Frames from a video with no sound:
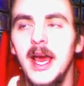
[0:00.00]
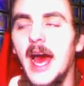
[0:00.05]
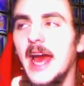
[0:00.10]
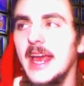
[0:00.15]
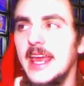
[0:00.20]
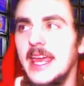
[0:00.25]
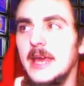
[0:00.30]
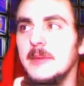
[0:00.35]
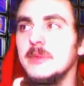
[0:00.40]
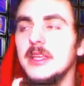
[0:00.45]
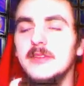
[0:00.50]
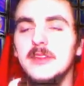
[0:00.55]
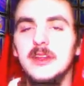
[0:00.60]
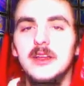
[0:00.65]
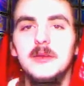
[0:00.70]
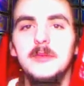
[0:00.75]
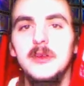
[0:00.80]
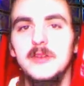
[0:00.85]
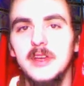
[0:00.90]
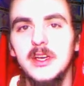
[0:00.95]
I can't believe
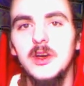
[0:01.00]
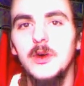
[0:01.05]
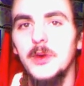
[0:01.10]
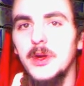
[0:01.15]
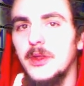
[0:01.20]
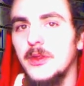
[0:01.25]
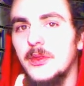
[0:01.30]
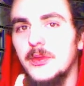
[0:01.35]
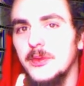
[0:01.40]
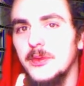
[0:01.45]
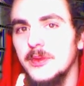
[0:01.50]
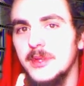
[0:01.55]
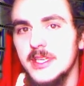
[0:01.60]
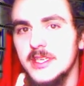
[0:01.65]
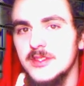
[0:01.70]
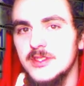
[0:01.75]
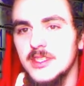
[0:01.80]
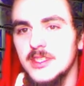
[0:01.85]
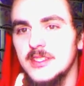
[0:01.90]
that I'm even going through this,